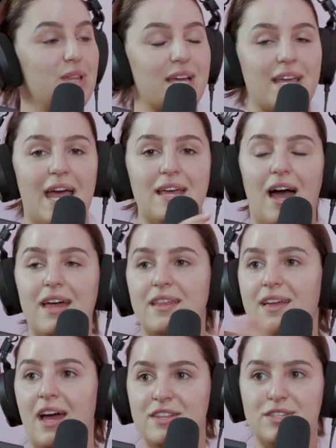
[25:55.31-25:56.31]
Like, Kayla,
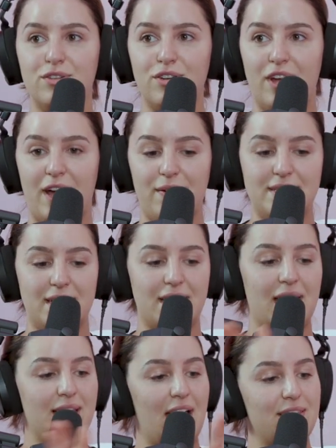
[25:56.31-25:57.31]
I still don't know how he did it.
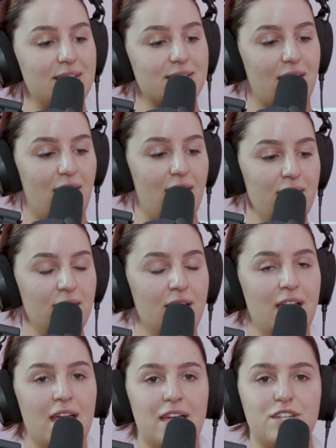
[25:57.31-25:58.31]
Kayla had this card.
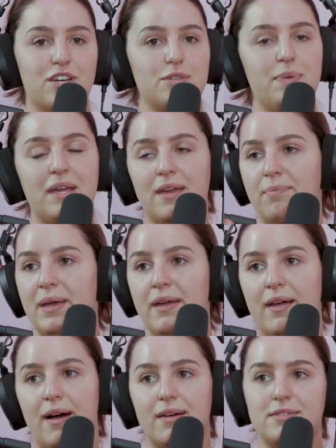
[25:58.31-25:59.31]
She goes, pick
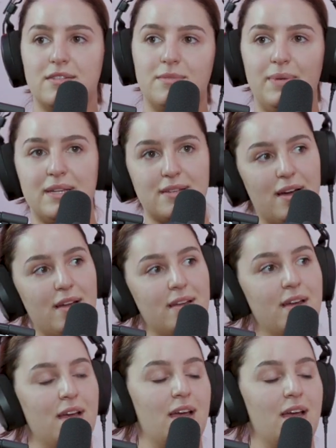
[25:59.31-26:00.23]
a card. So she picks a card.